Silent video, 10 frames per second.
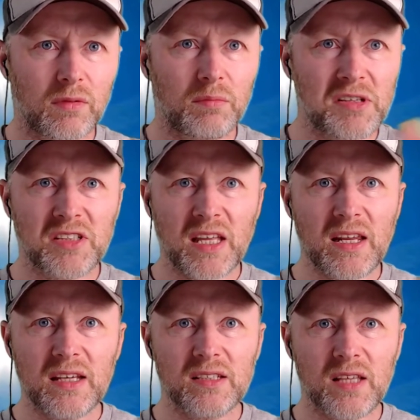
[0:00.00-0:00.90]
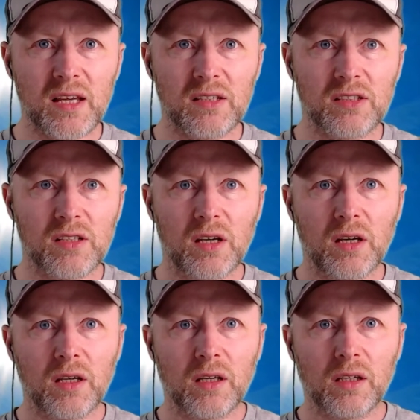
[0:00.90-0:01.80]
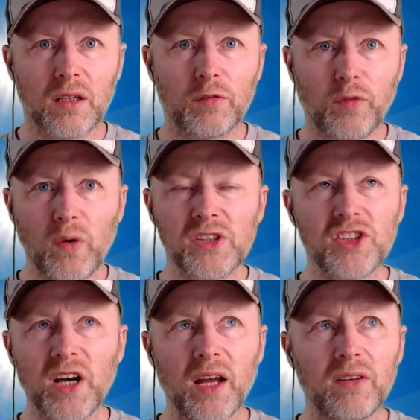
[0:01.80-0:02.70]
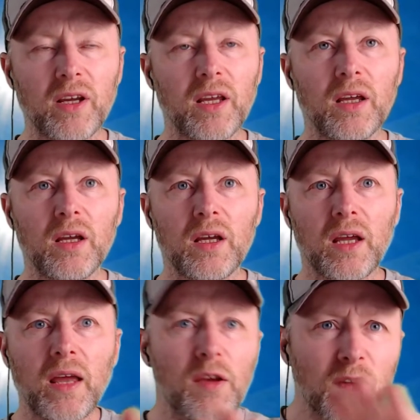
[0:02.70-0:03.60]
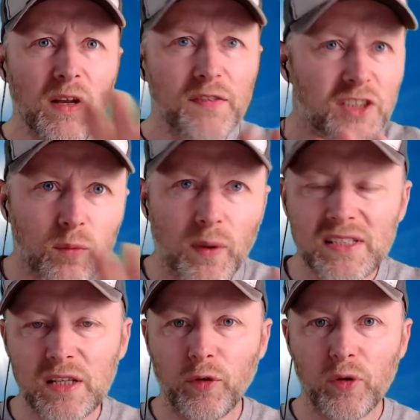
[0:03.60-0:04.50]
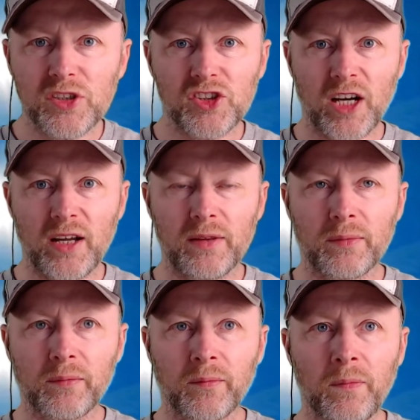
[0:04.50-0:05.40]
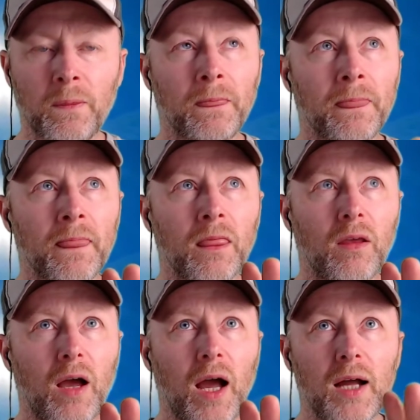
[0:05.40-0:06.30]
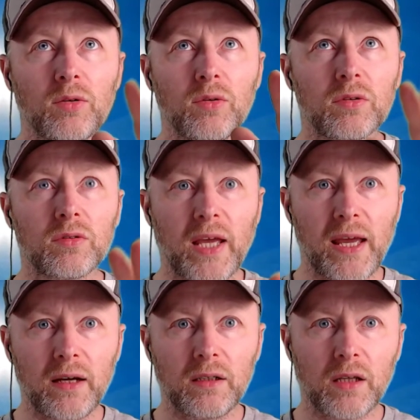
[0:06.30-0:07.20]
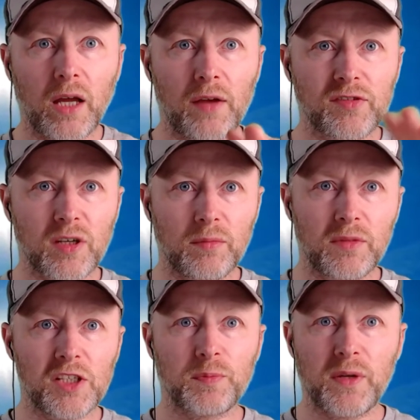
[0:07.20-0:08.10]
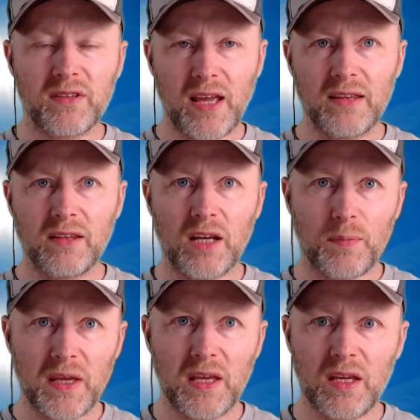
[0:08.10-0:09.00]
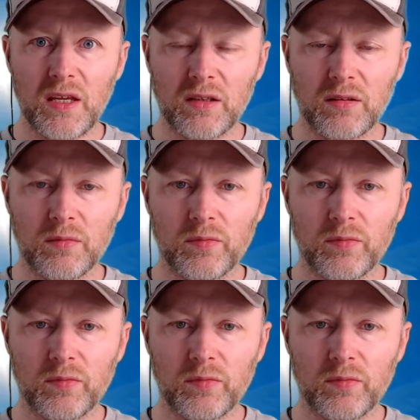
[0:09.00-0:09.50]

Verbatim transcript: mysterious things. Voice chanting, right? Even if she wasn't voice chanting, I don't care if somebody's pretending to be